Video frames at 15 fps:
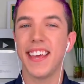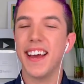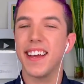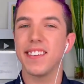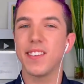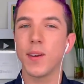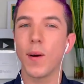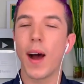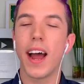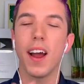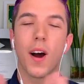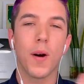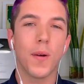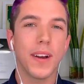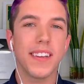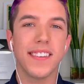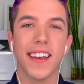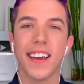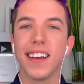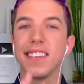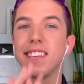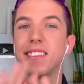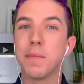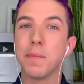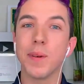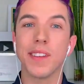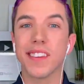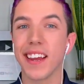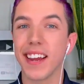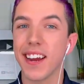Yes, so I always say a
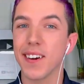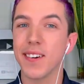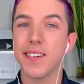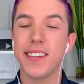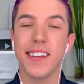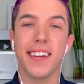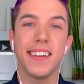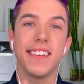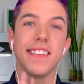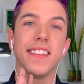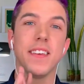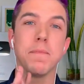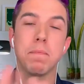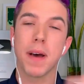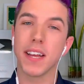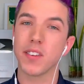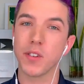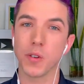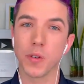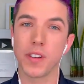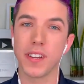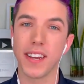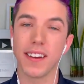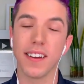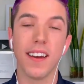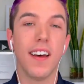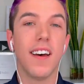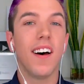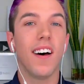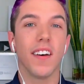simple skincare routine is the best routine.
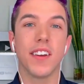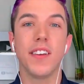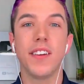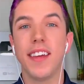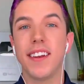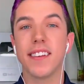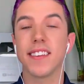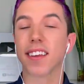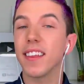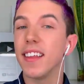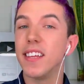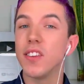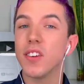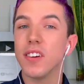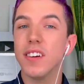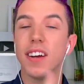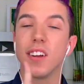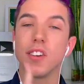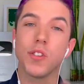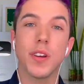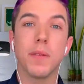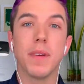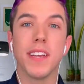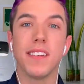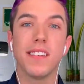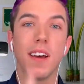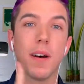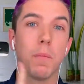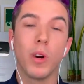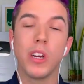All you need is a cleanser, a
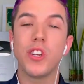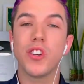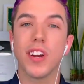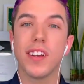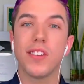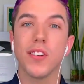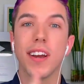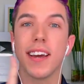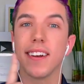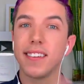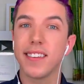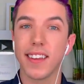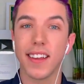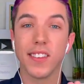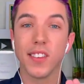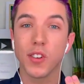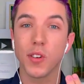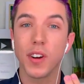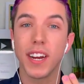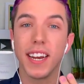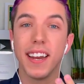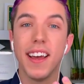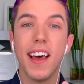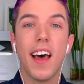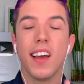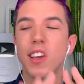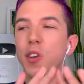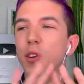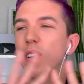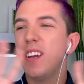treatment, a moisturizer, and a sunscreen.
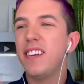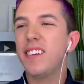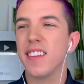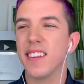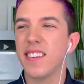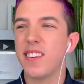You don't need to